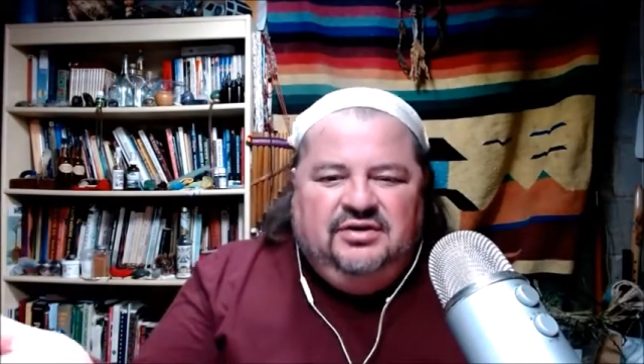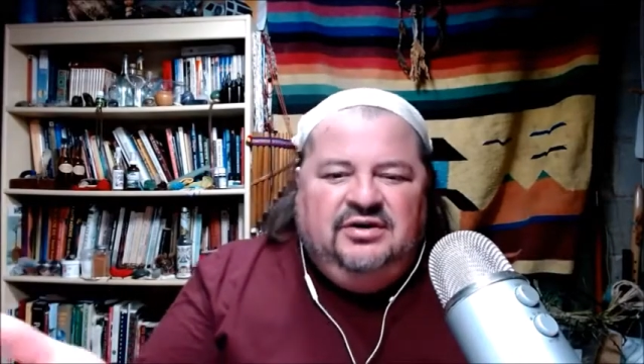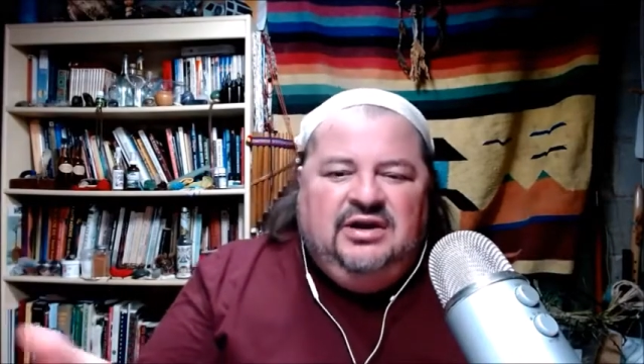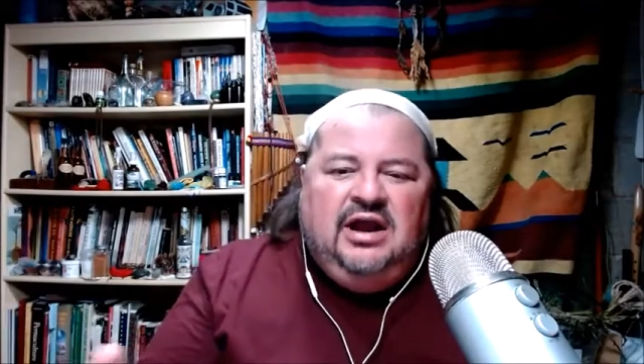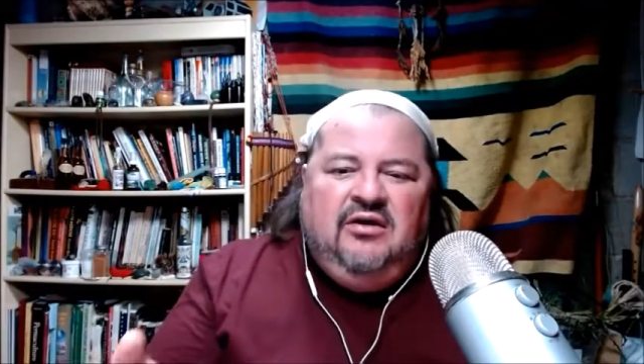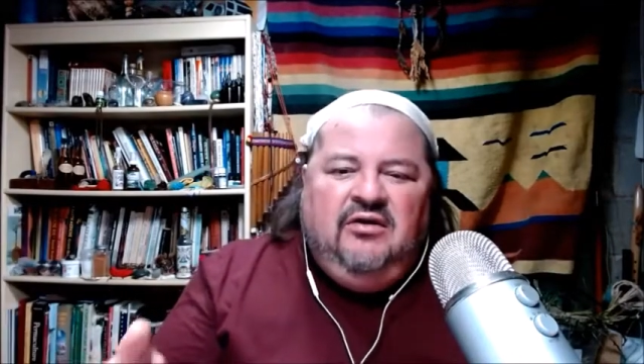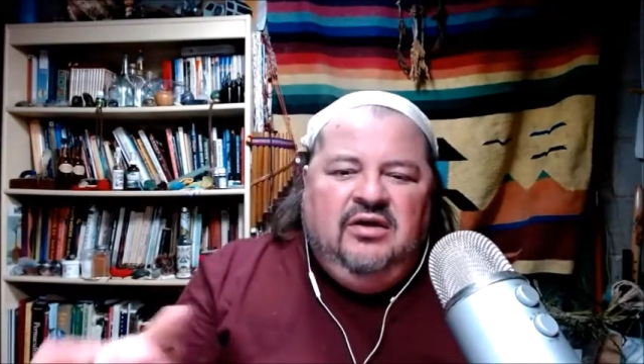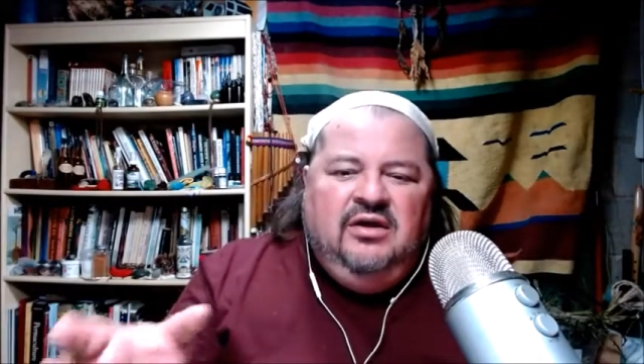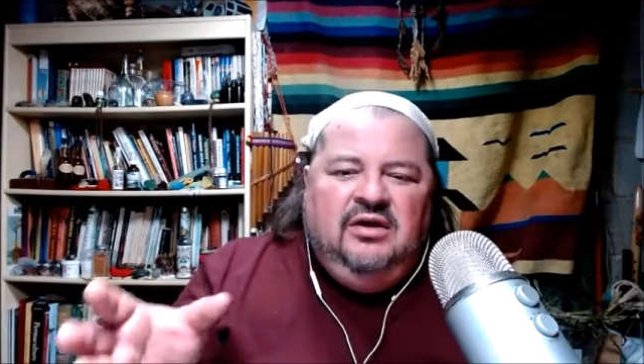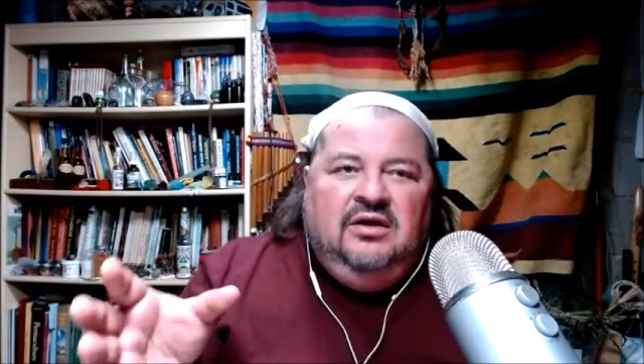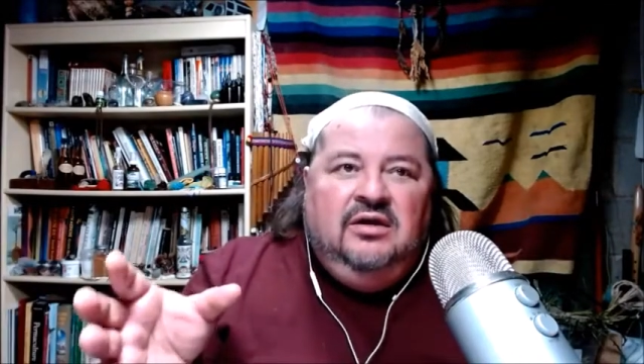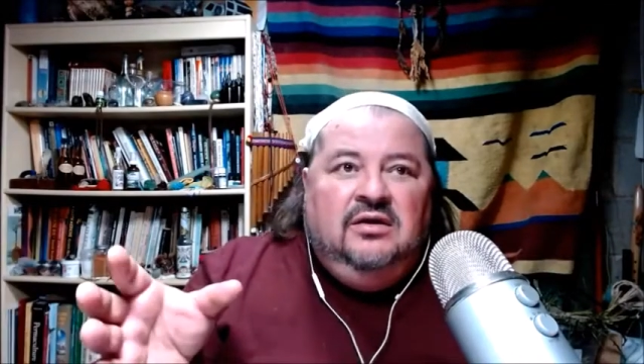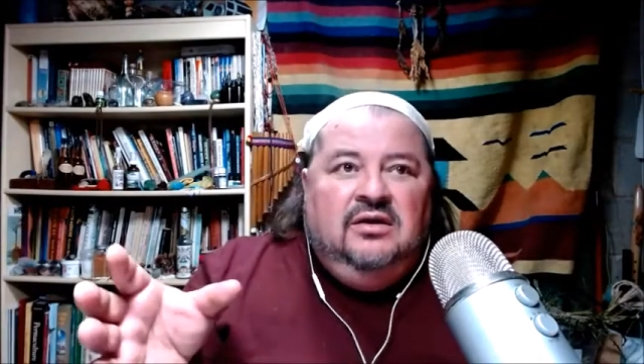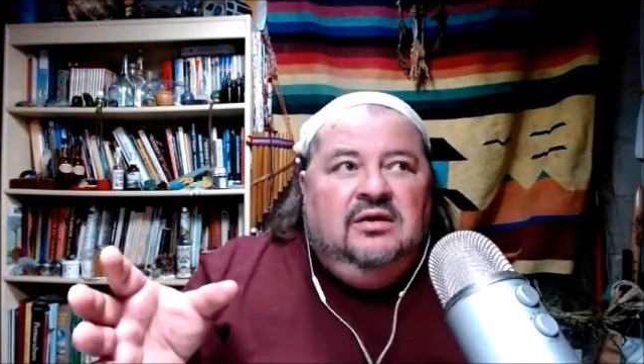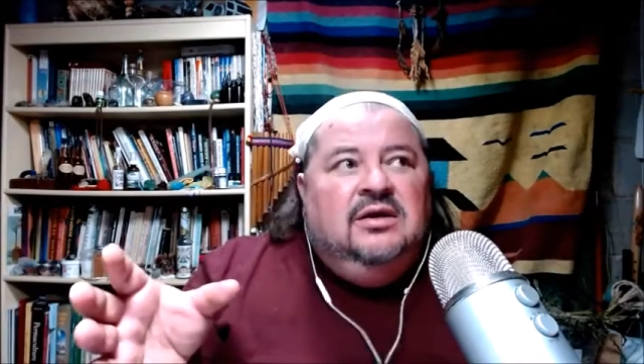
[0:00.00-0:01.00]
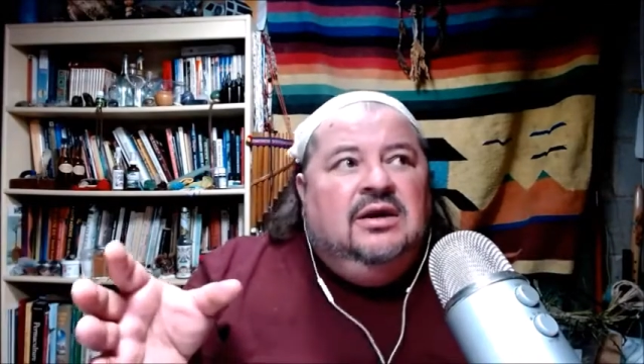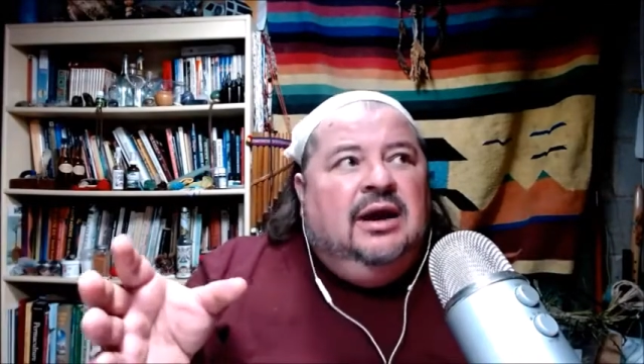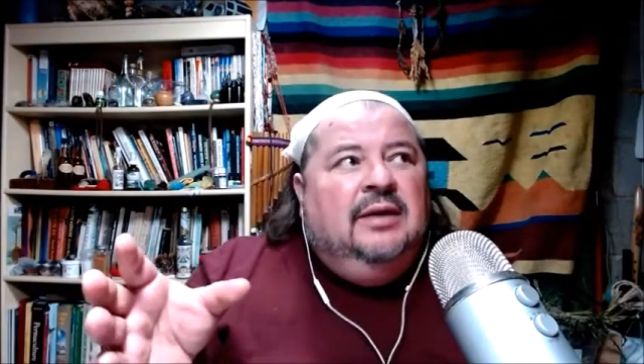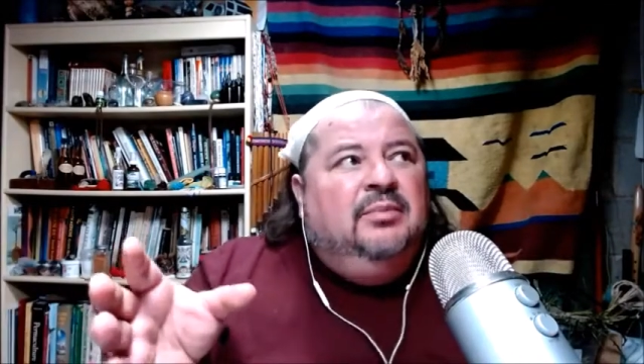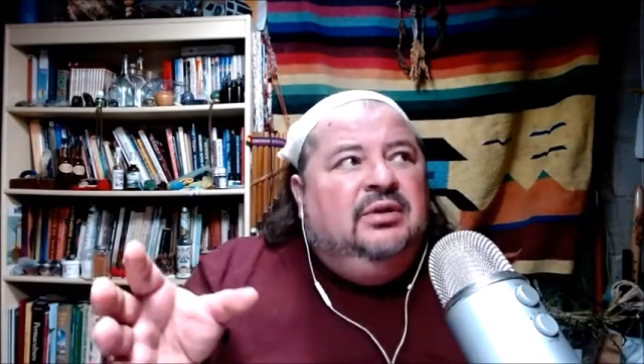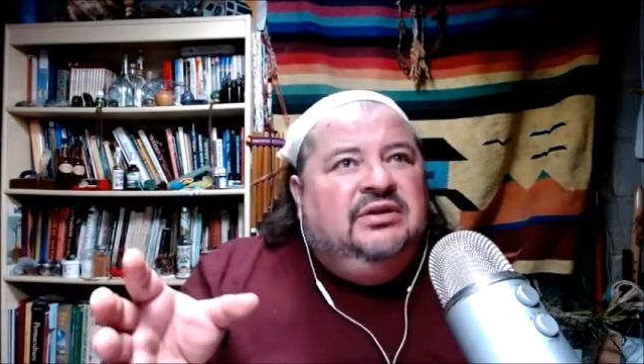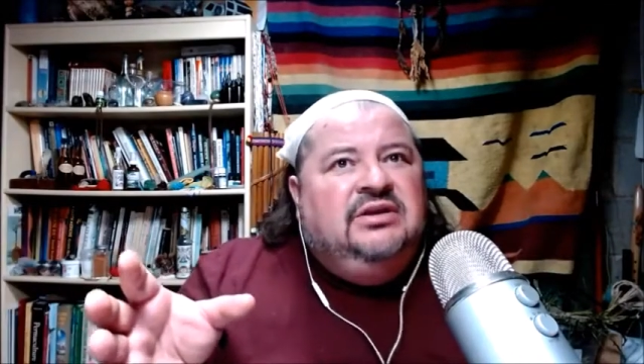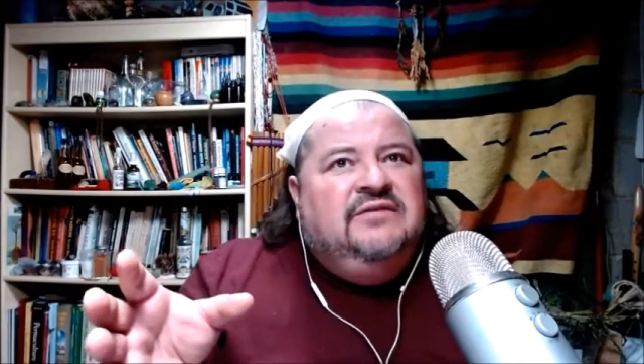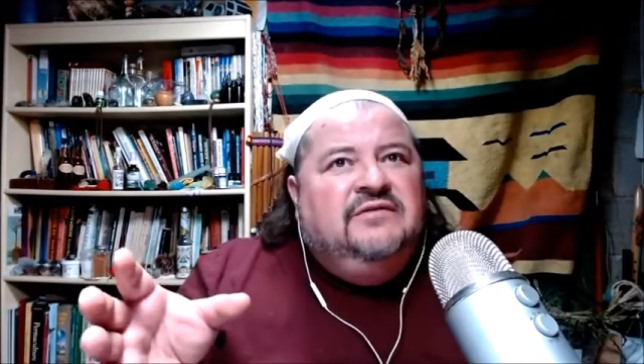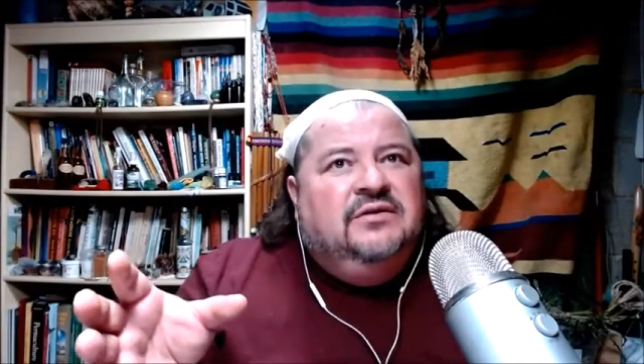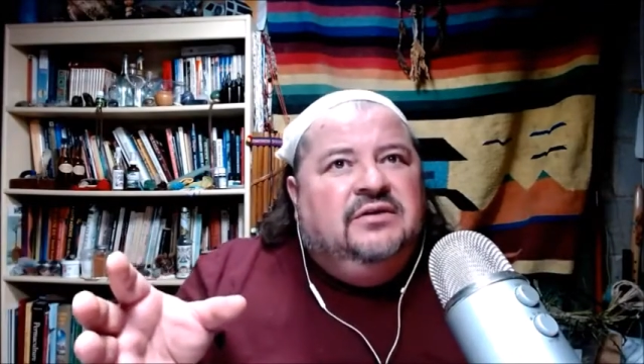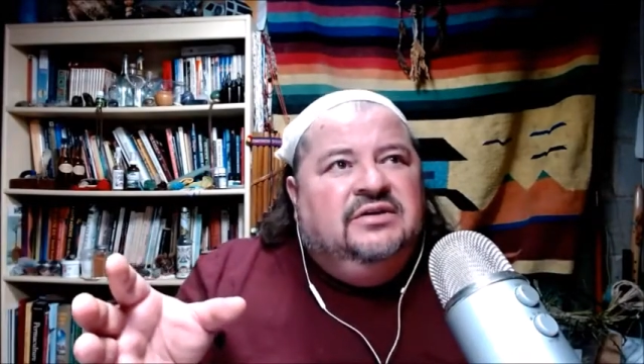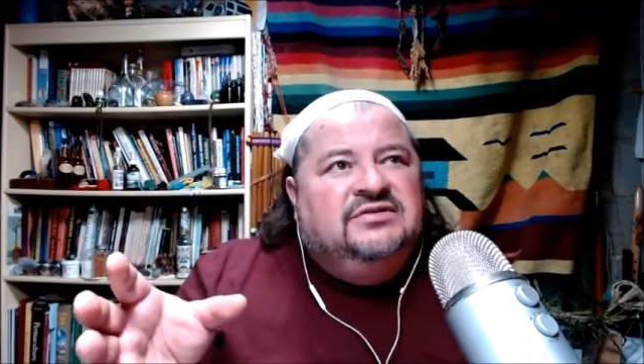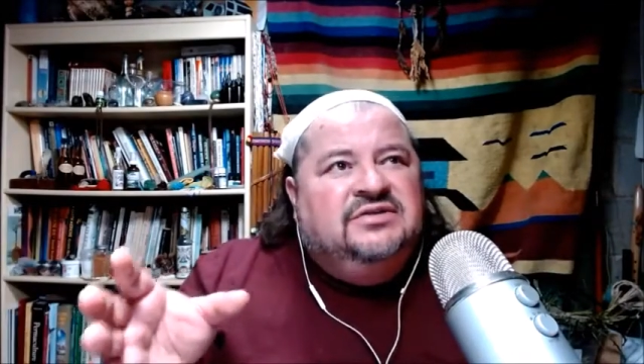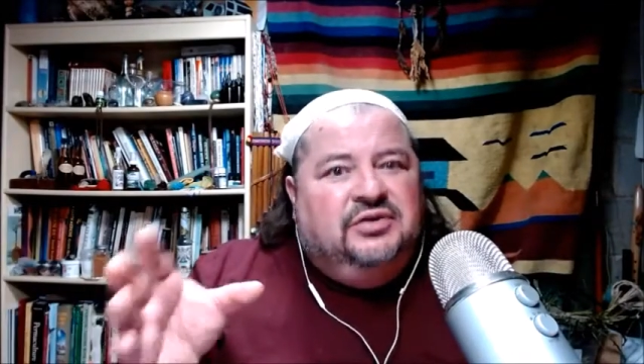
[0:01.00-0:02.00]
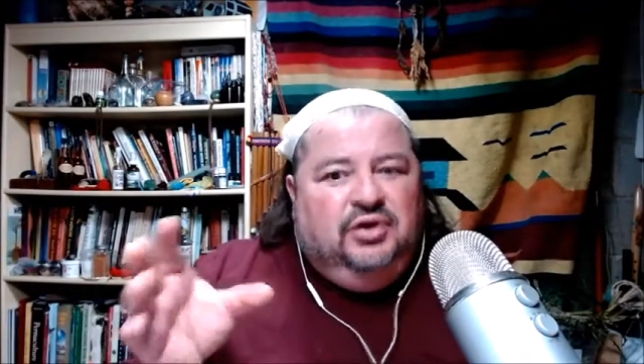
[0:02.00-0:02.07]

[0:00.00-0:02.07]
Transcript: Now, I believe there is an